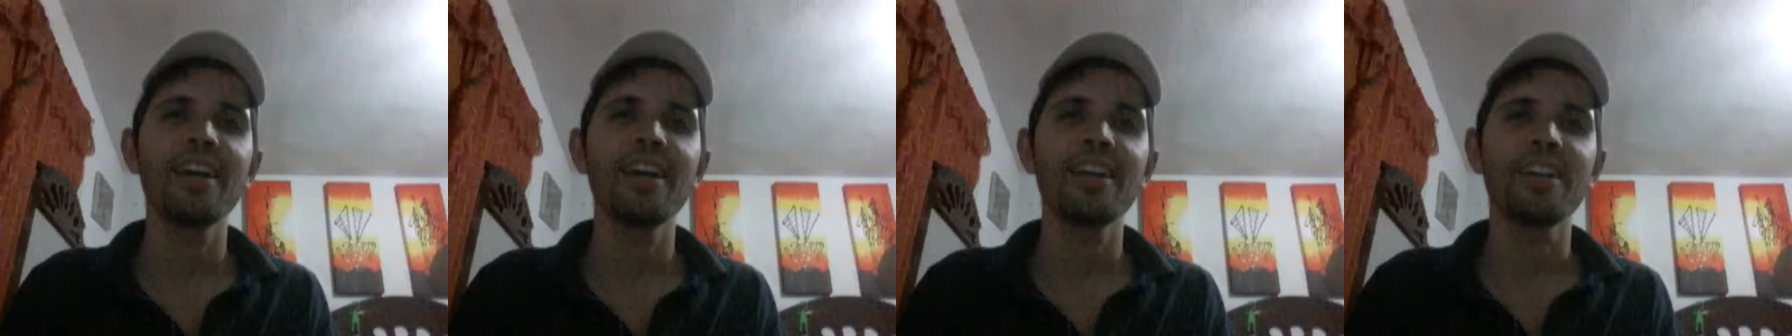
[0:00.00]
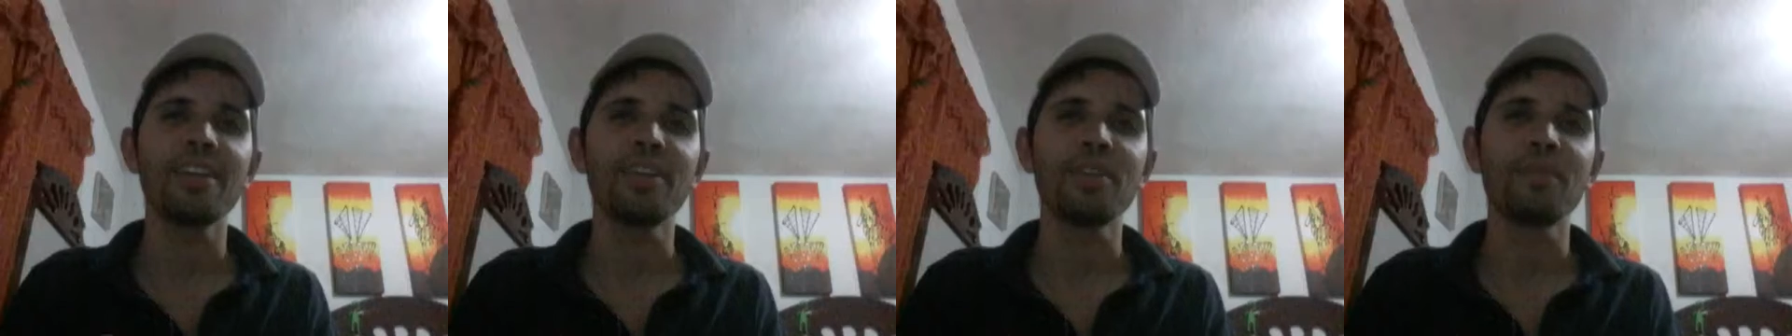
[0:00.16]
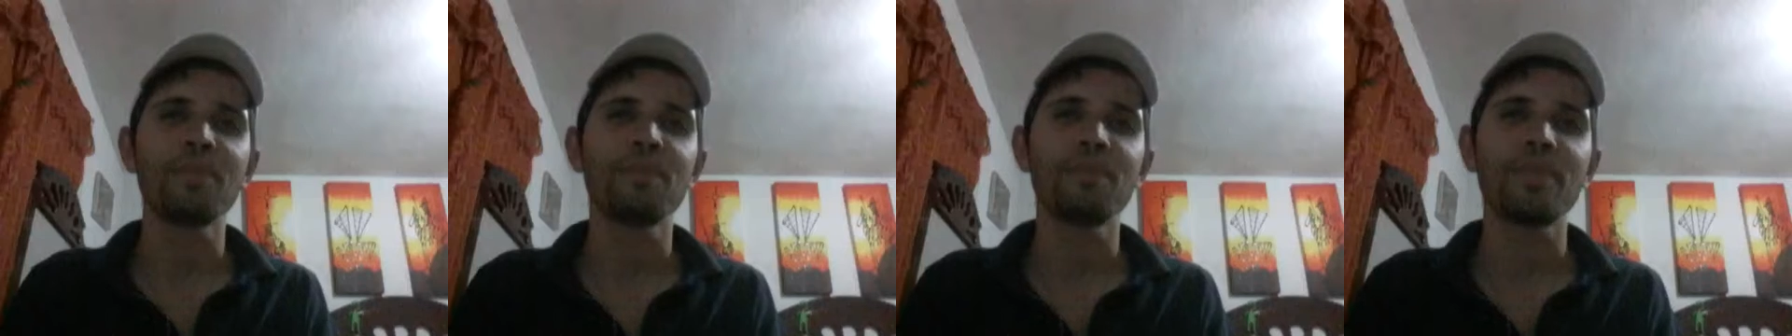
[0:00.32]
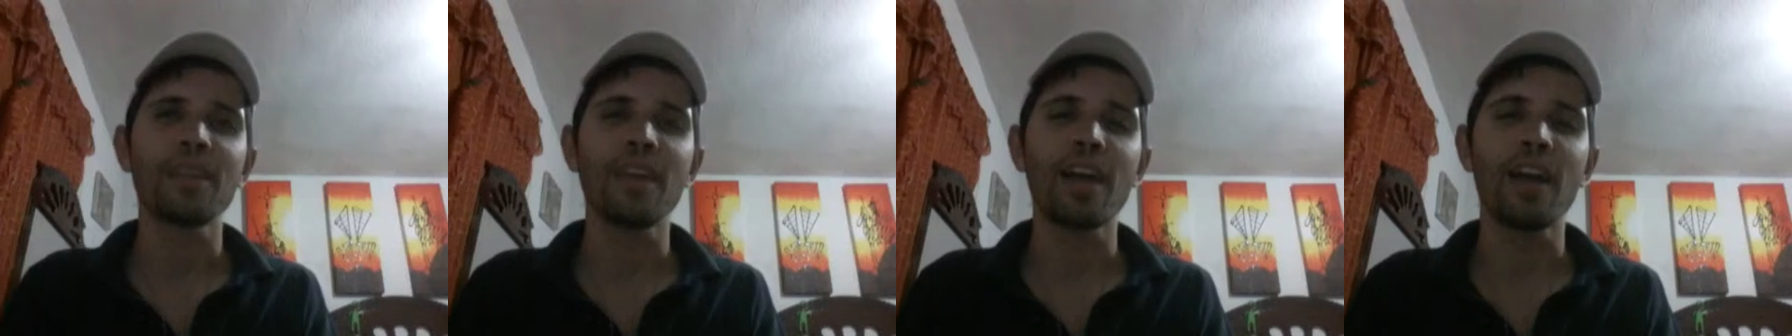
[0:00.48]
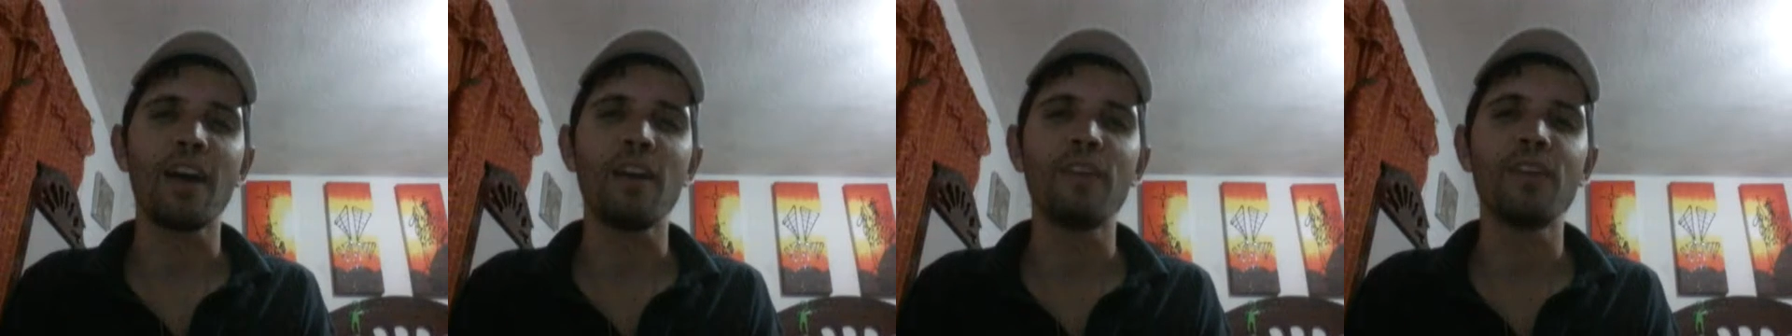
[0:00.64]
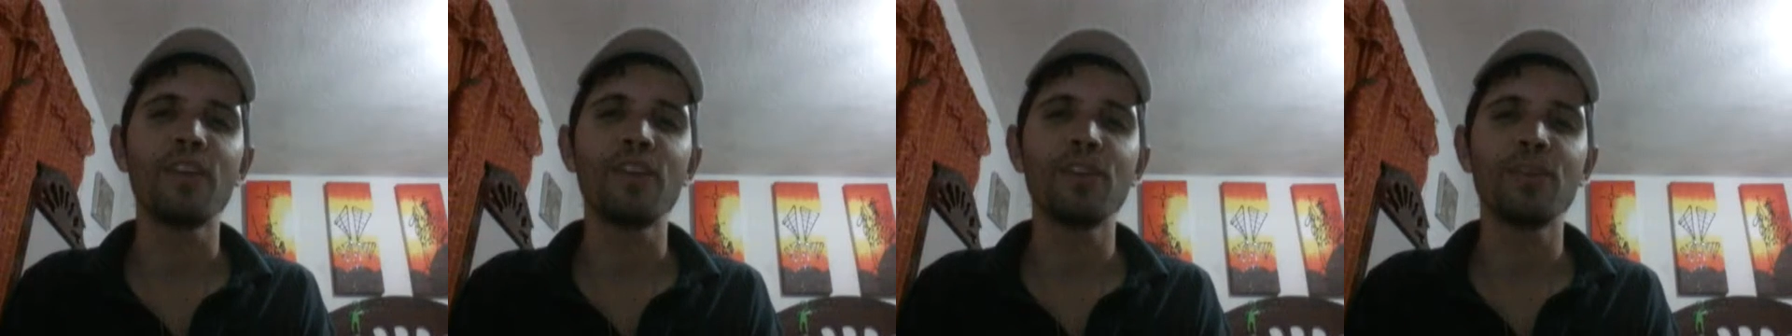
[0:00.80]
Hi,
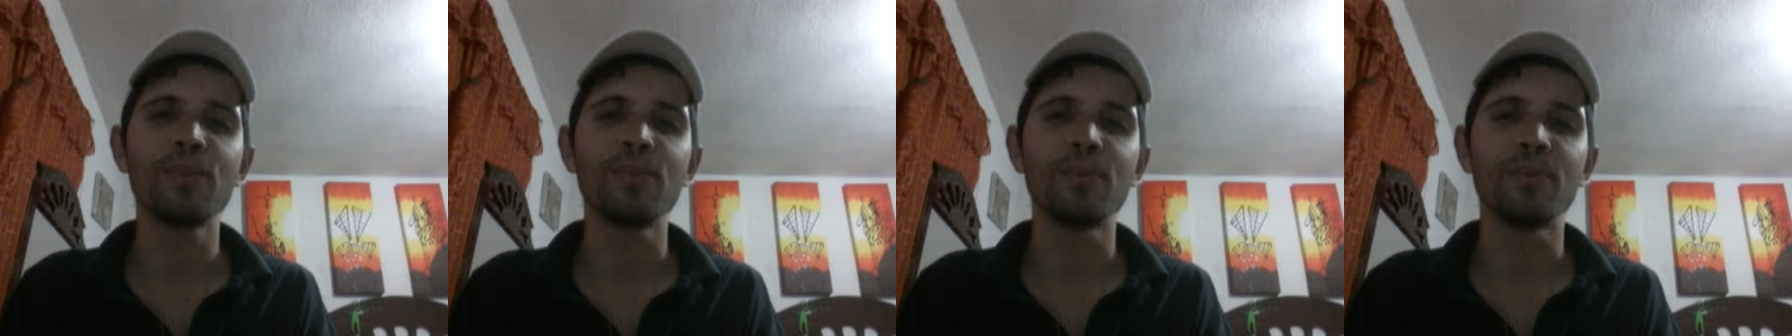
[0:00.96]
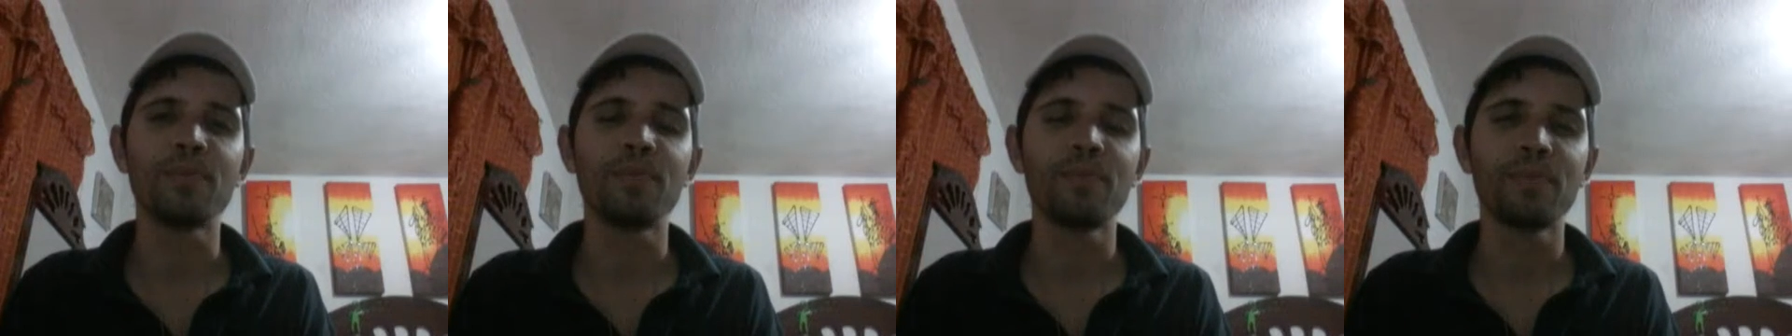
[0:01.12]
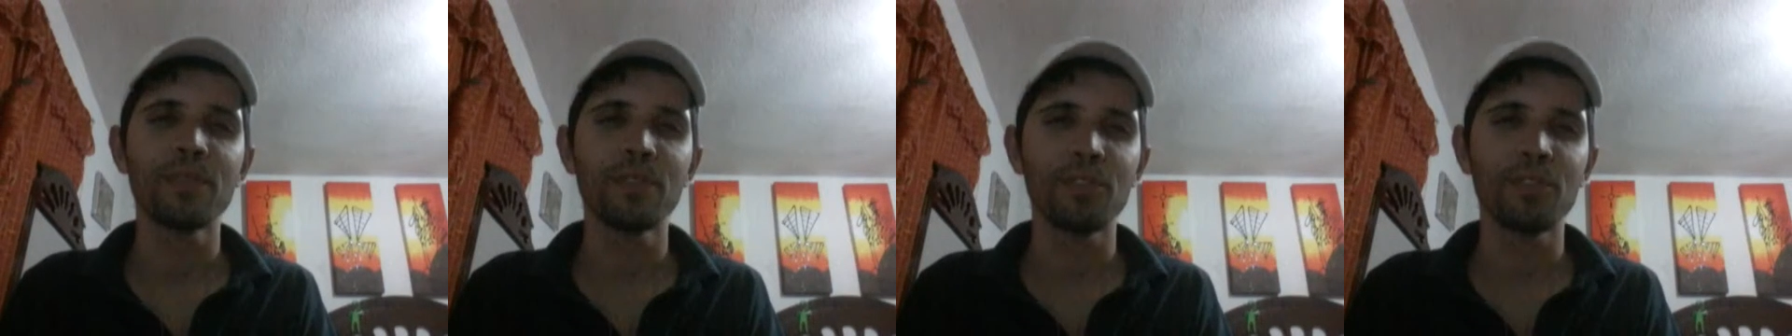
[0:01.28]
how are you?